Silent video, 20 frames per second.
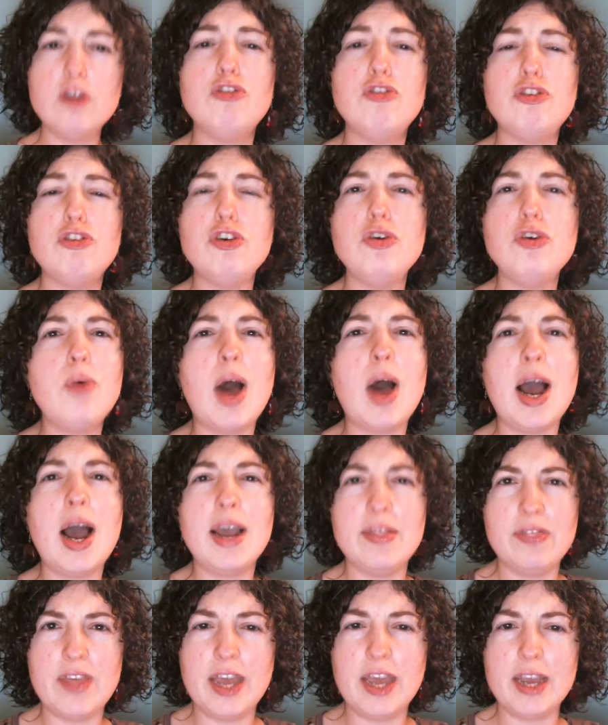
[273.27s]
do
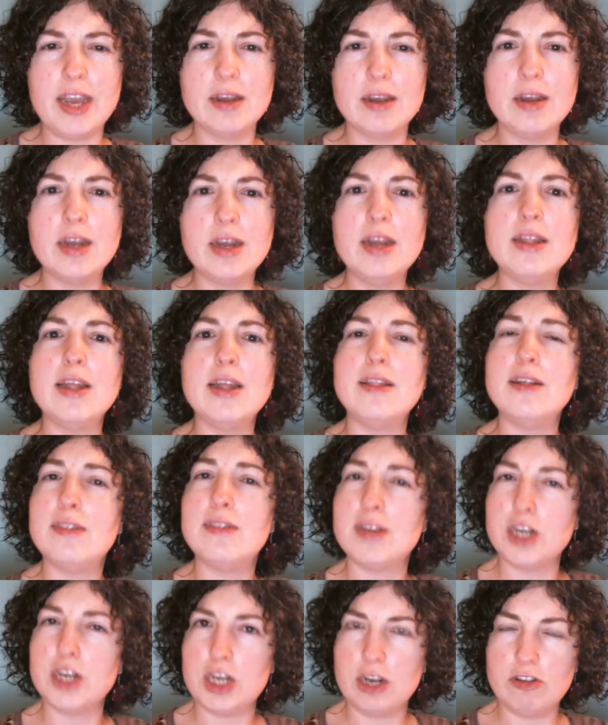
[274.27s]
I think that the
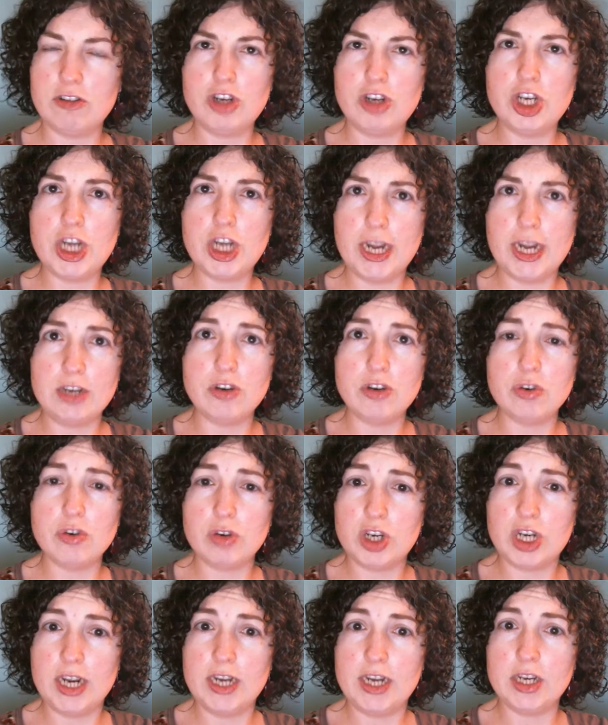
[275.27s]
suggested change or
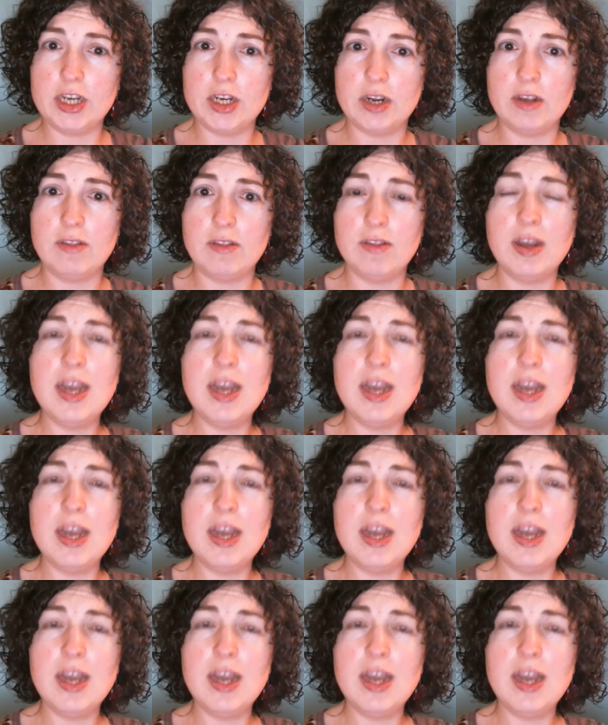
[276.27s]
changes